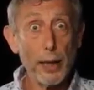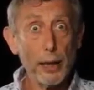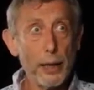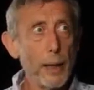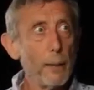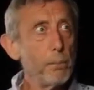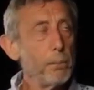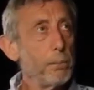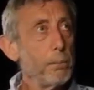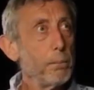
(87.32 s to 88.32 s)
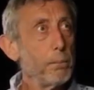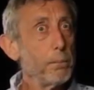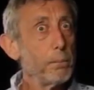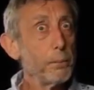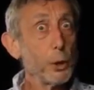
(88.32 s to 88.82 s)
and
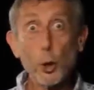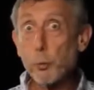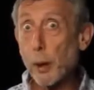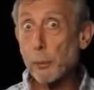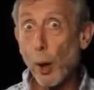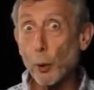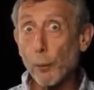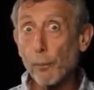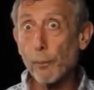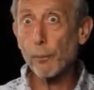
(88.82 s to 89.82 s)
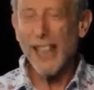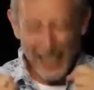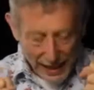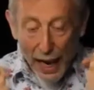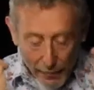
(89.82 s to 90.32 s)
the toothbrush broke.
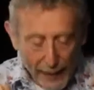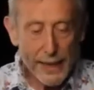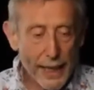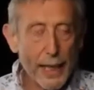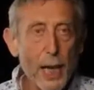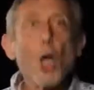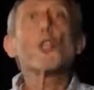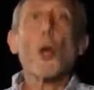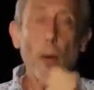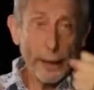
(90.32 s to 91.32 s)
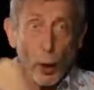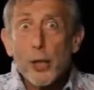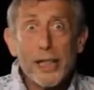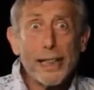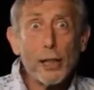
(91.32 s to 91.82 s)
Yes, that's it. So I go
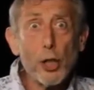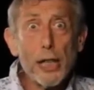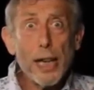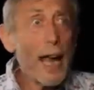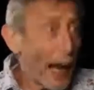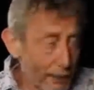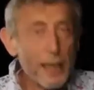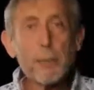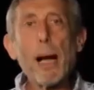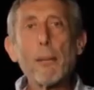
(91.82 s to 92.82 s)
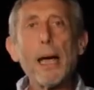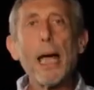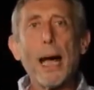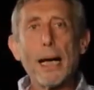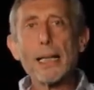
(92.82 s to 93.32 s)
into the kitchen and there's Mum
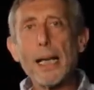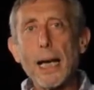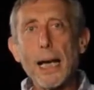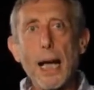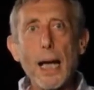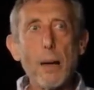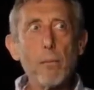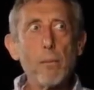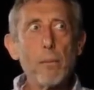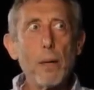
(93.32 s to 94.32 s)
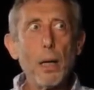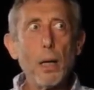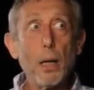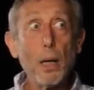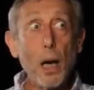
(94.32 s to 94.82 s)
and I say, hi
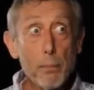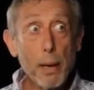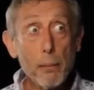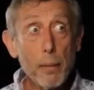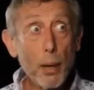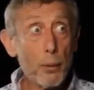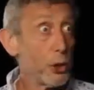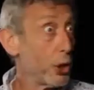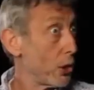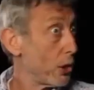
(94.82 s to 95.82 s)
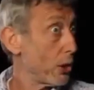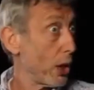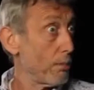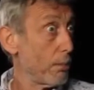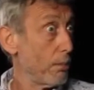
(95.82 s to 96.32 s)
Mum, I was just
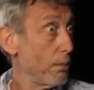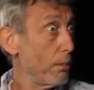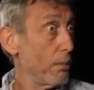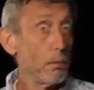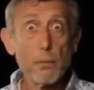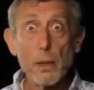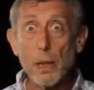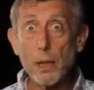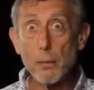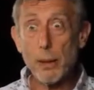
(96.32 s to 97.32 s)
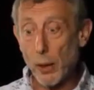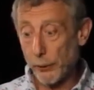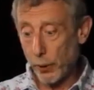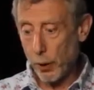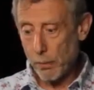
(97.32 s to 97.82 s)
in the
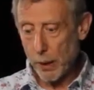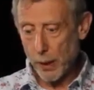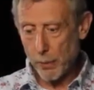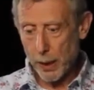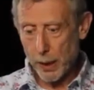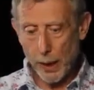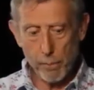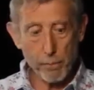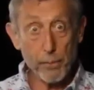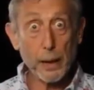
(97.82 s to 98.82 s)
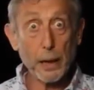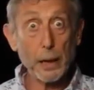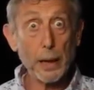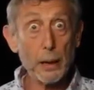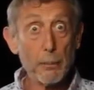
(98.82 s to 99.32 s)
bathroom and I was
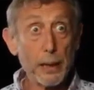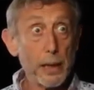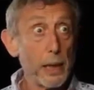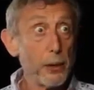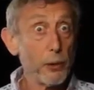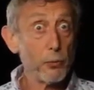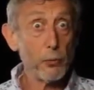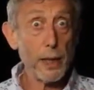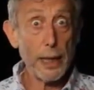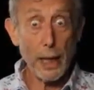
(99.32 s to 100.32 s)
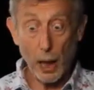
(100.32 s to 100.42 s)
cleaning my teeth really